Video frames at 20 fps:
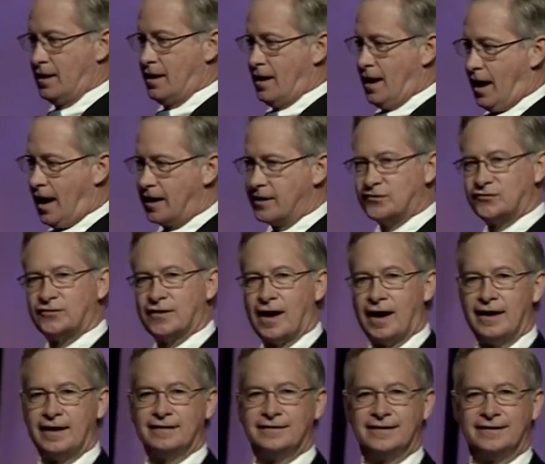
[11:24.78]
I
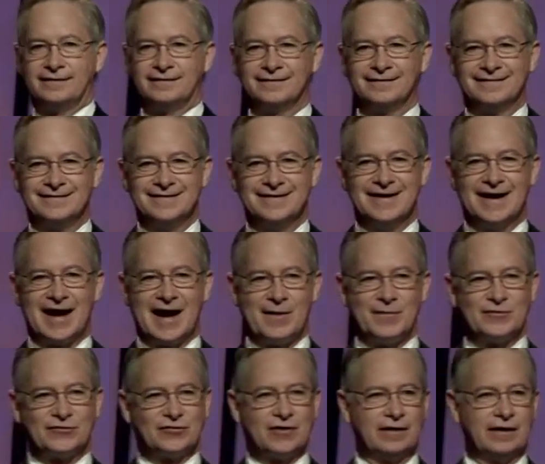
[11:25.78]
decided that I
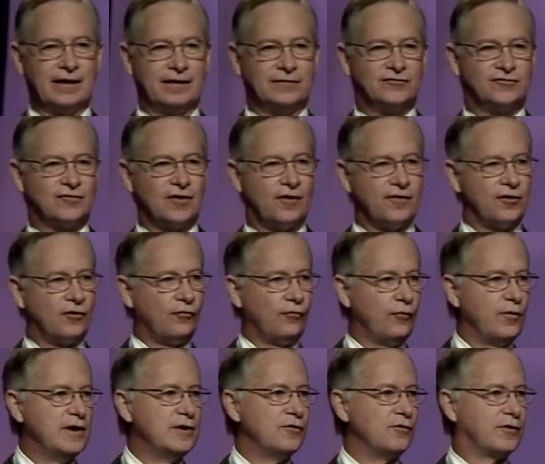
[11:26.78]
was going to start a
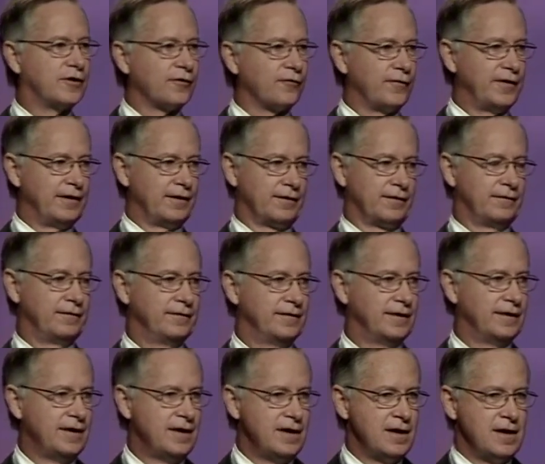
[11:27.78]
real career.
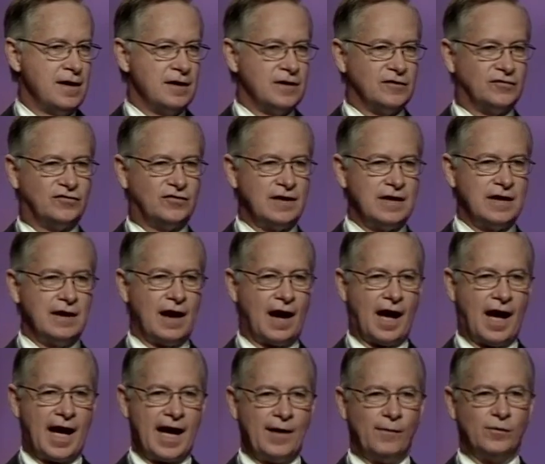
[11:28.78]
You see,
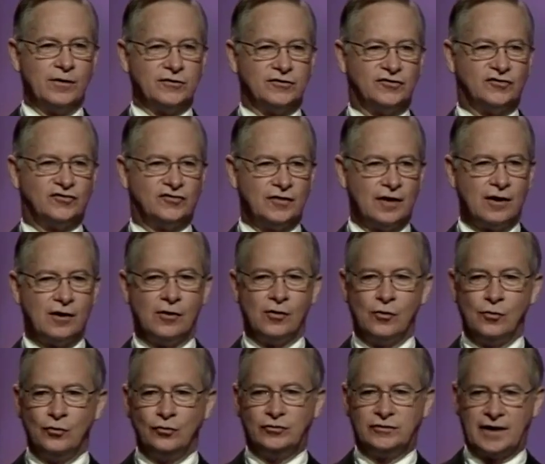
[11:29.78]
I was
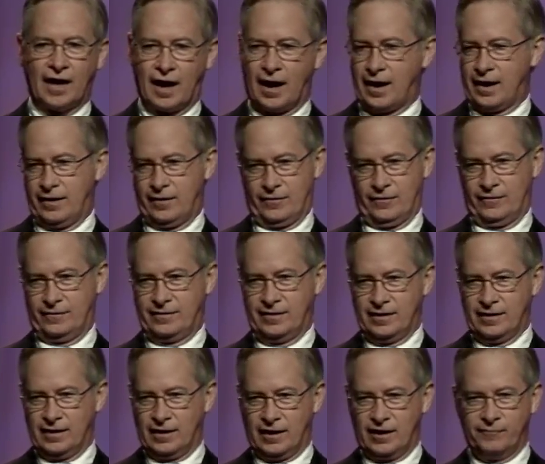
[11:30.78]
so tired
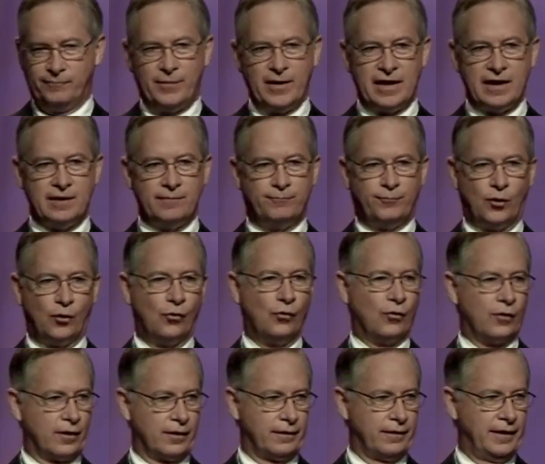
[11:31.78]
of being
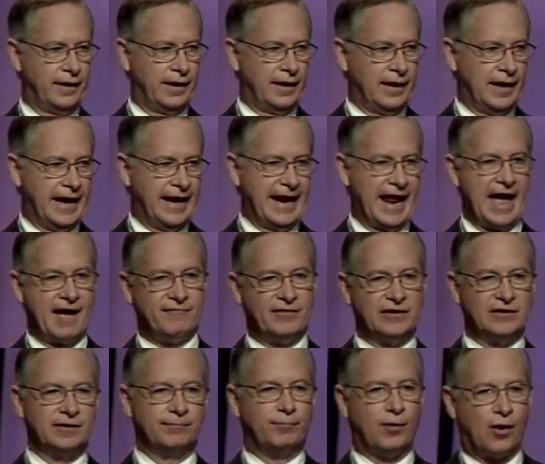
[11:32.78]
poor and
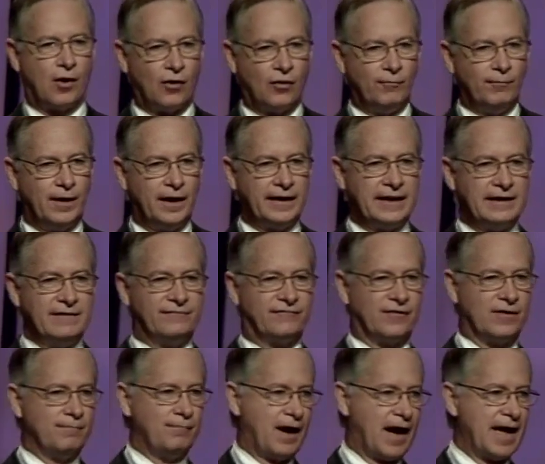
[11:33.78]
having to borrow money
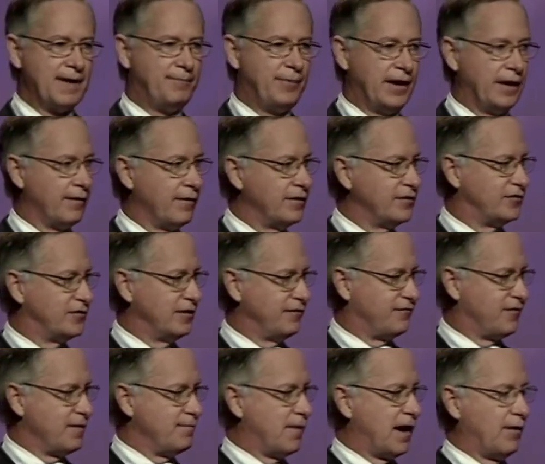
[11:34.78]
from my parents and
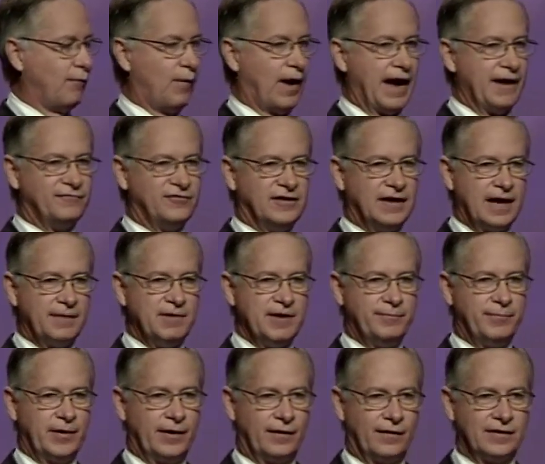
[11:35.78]
from my wife's Debbie
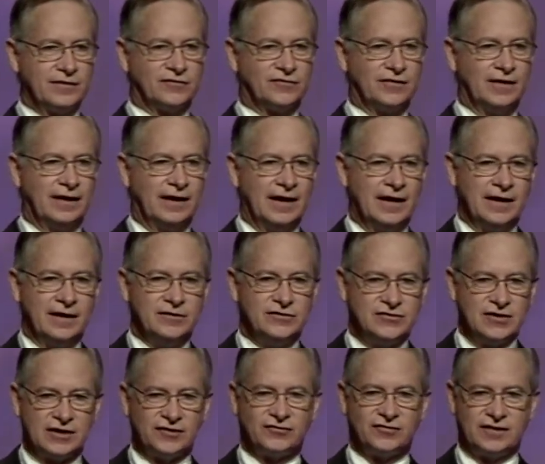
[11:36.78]
parents
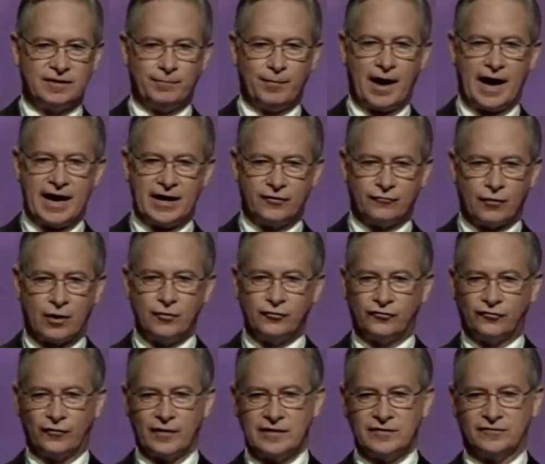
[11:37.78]
just to buy
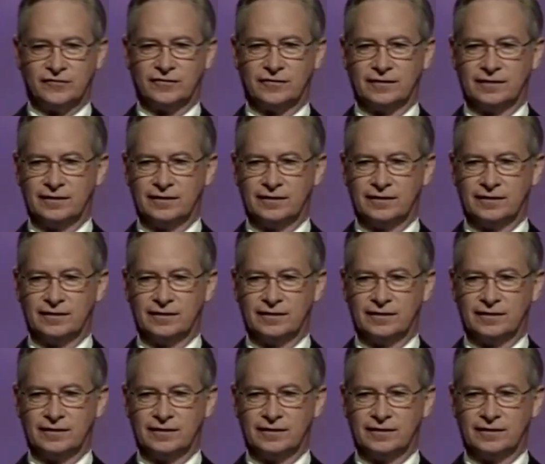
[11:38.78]
groceries.